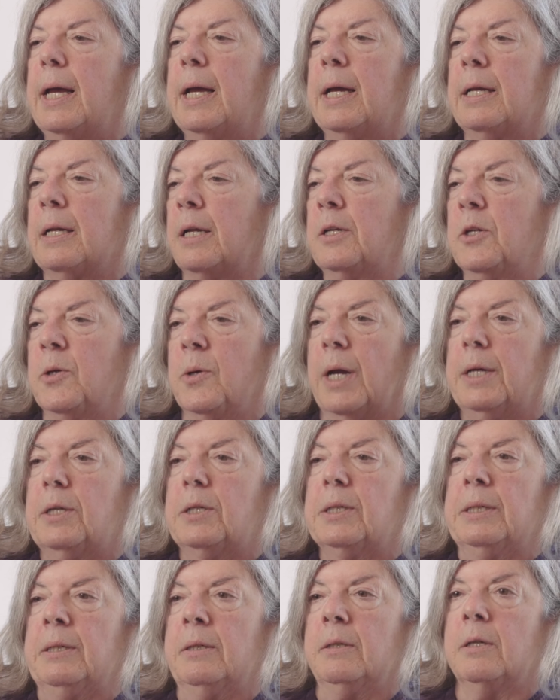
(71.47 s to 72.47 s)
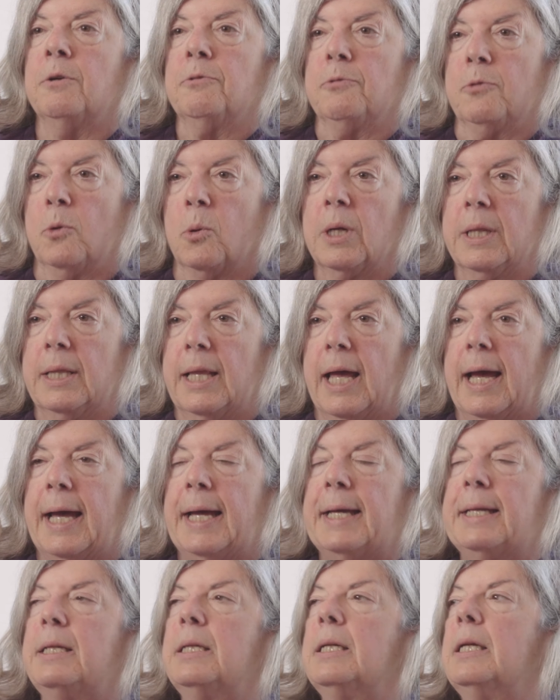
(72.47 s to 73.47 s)
And I knew I couldn't afford
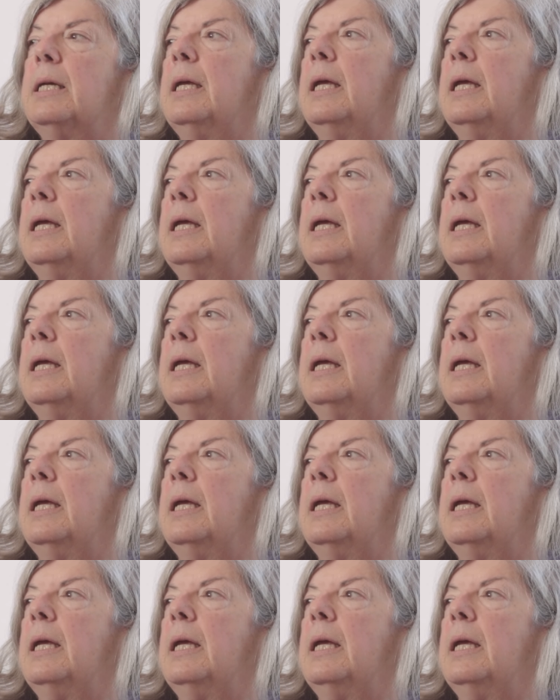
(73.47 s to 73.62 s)
that.